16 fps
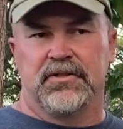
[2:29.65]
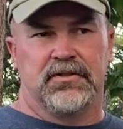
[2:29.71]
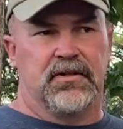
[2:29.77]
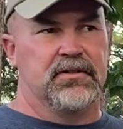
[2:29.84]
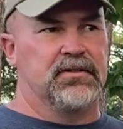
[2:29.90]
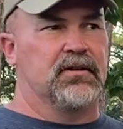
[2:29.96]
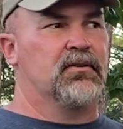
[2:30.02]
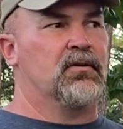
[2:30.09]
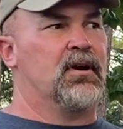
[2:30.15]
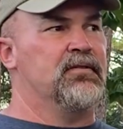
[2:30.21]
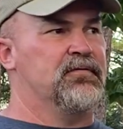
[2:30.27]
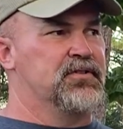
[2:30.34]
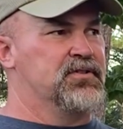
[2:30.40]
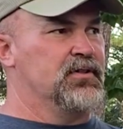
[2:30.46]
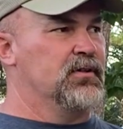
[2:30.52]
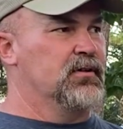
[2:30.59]
It's a great
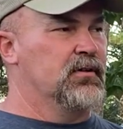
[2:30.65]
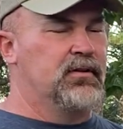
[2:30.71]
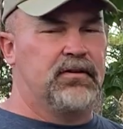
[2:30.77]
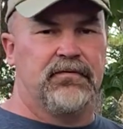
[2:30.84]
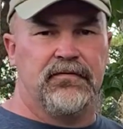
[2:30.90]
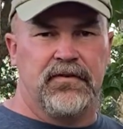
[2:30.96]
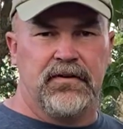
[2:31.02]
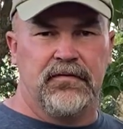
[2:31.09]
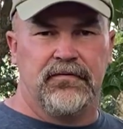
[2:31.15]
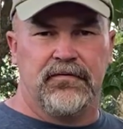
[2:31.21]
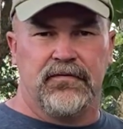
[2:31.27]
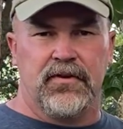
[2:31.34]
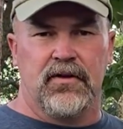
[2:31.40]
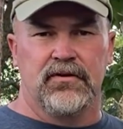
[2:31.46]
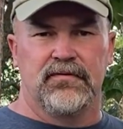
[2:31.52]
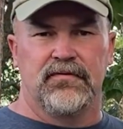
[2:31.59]
facility. If
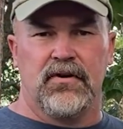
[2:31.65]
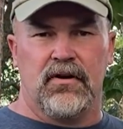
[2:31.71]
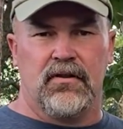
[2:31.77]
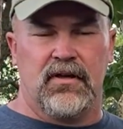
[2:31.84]
for those of y'all